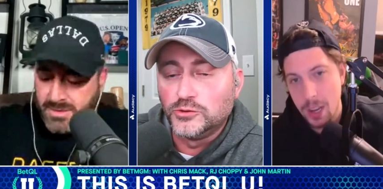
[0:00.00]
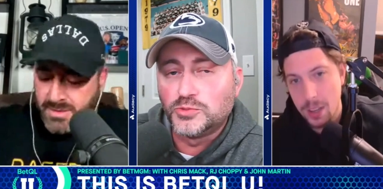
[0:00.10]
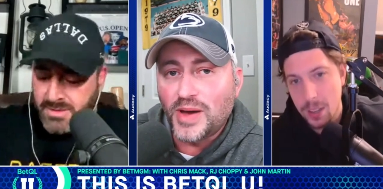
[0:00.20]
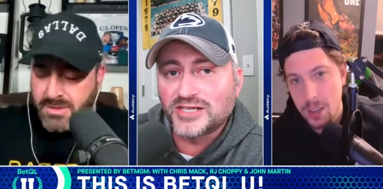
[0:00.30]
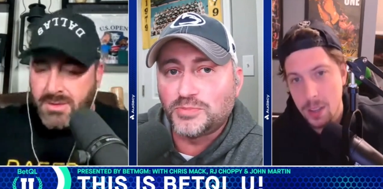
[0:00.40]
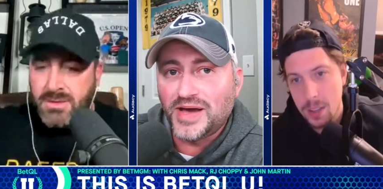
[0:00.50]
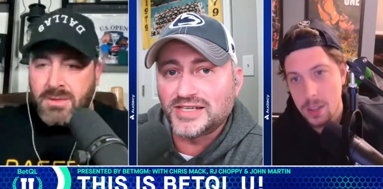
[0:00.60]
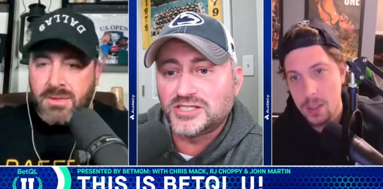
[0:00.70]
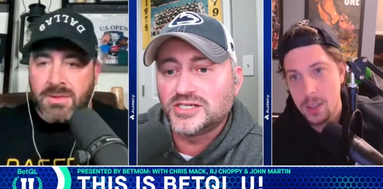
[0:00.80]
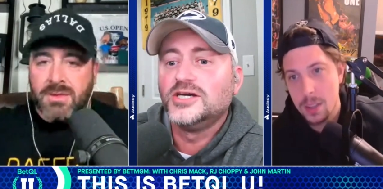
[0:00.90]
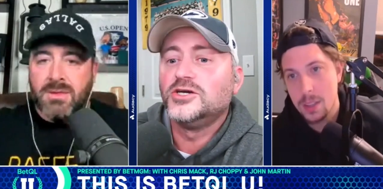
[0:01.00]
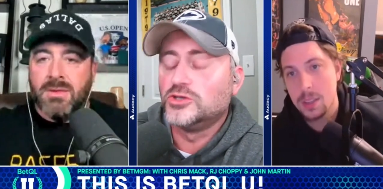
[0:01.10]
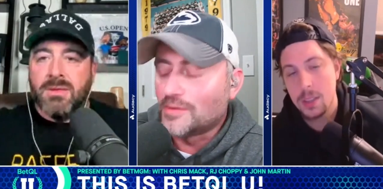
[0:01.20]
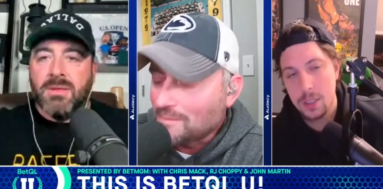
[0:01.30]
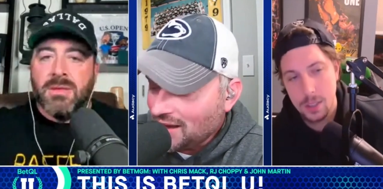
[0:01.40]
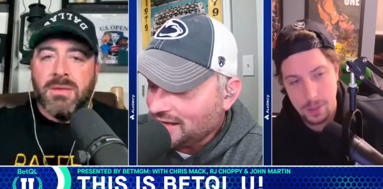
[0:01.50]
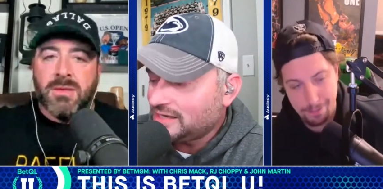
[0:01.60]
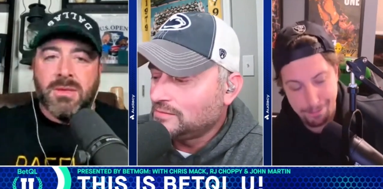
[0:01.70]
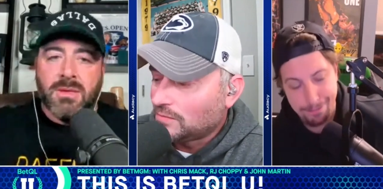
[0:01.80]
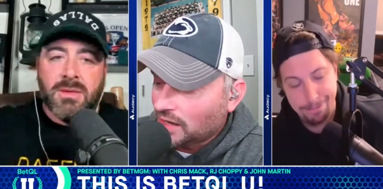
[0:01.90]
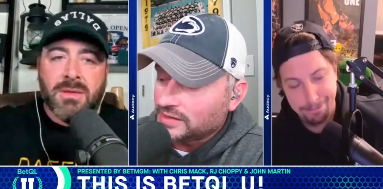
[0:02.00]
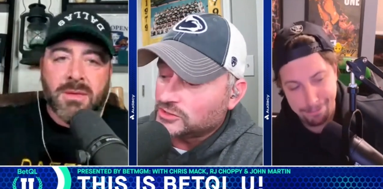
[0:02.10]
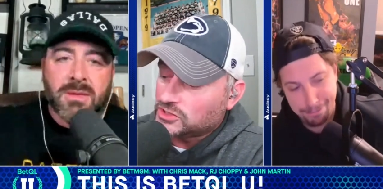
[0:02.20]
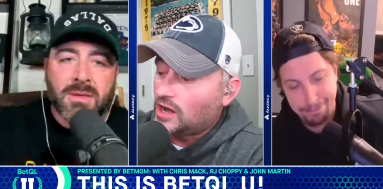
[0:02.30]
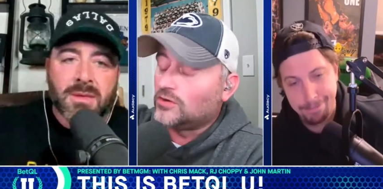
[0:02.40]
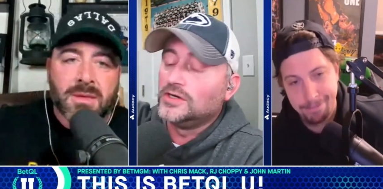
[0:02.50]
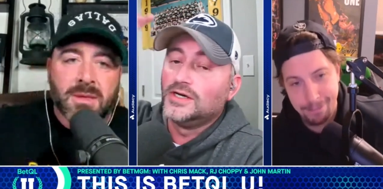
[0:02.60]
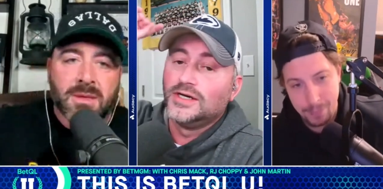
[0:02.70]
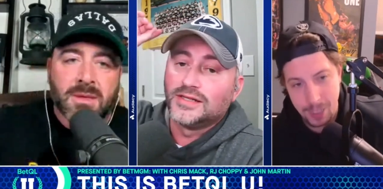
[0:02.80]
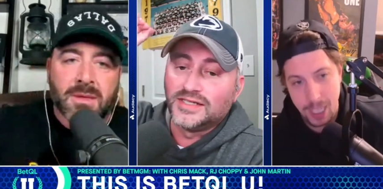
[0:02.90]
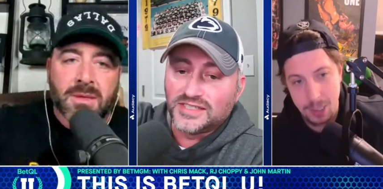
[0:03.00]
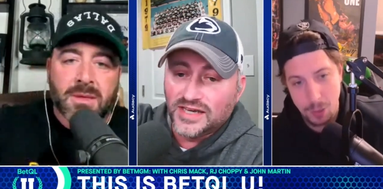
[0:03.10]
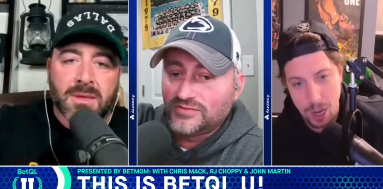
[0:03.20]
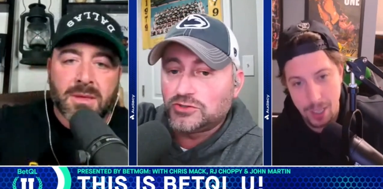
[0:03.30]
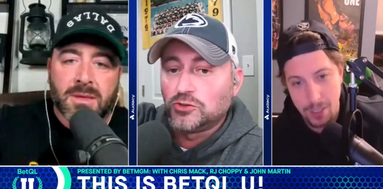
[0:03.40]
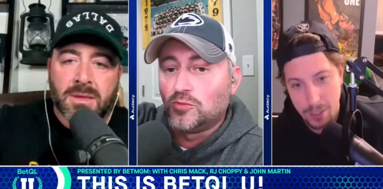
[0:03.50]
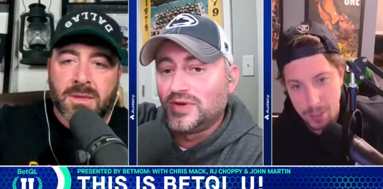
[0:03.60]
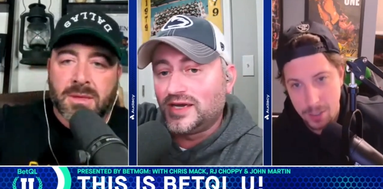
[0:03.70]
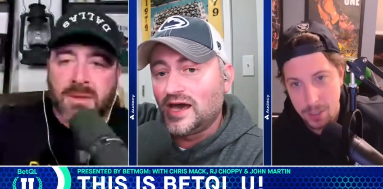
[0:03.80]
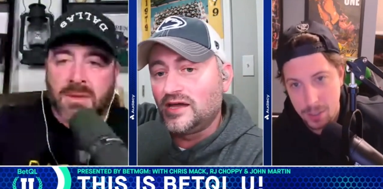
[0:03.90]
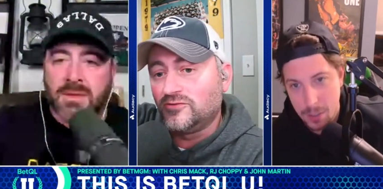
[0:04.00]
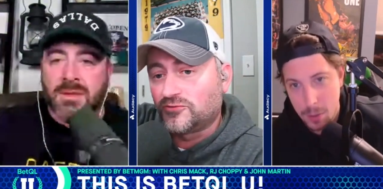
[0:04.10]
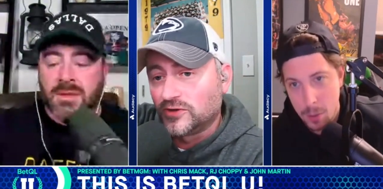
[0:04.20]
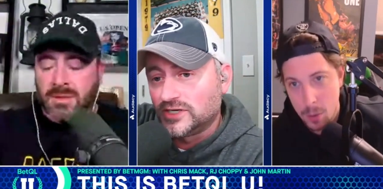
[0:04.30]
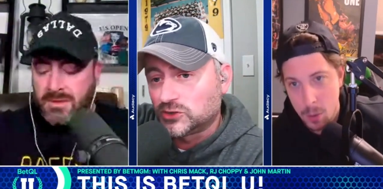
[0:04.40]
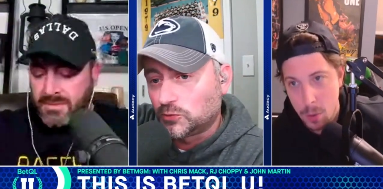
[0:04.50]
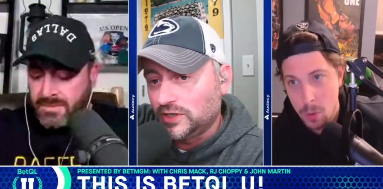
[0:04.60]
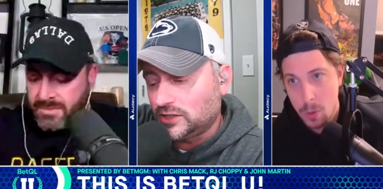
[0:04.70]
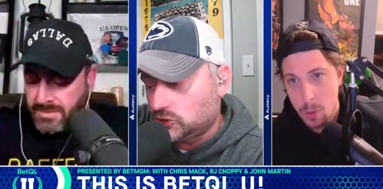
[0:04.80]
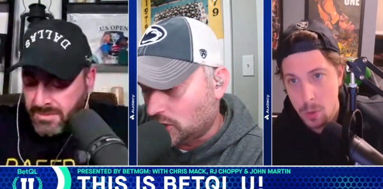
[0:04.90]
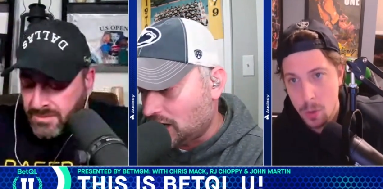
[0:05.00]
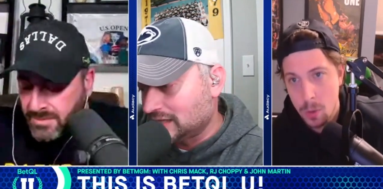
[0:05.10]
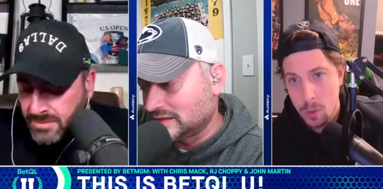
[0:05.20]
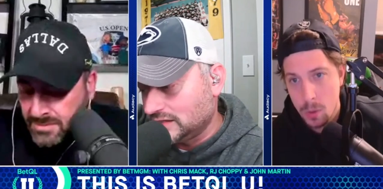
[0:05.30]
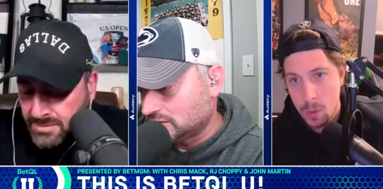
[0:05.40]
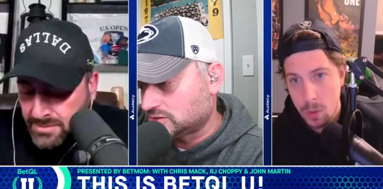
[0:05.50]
Speaker 1: right. best bets, you're making money. So let's that's give right. it to him again for this week. John, lead